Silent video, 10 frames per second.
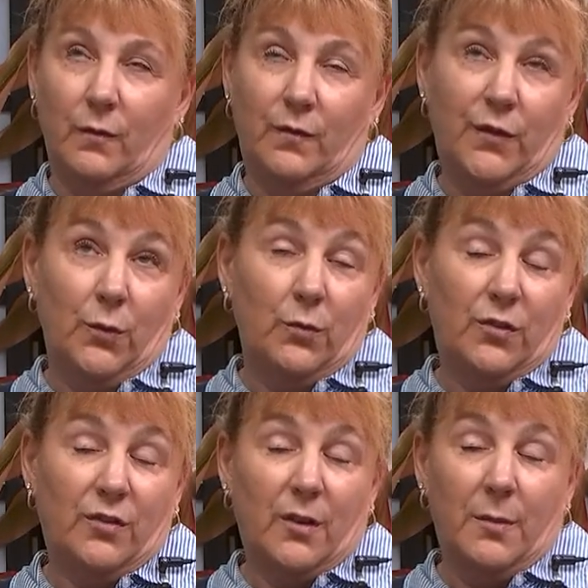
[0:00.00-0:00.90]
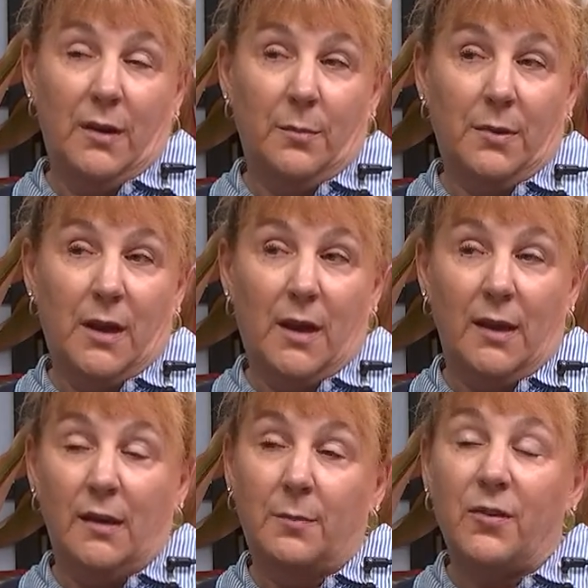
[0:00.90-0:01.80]
if you just come in and apply,
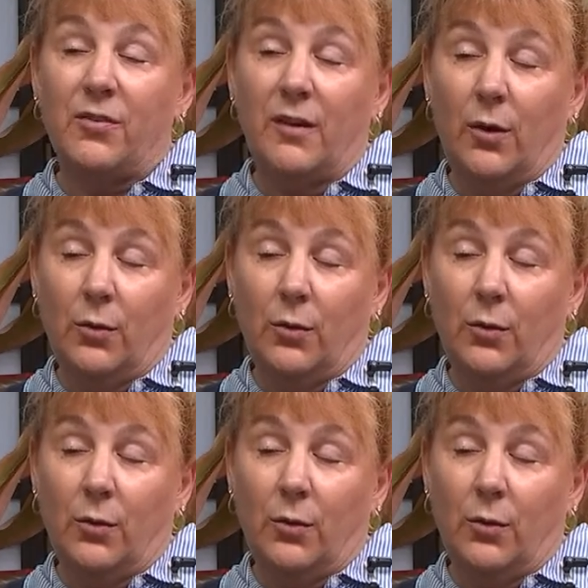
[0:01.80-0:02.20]
and especially an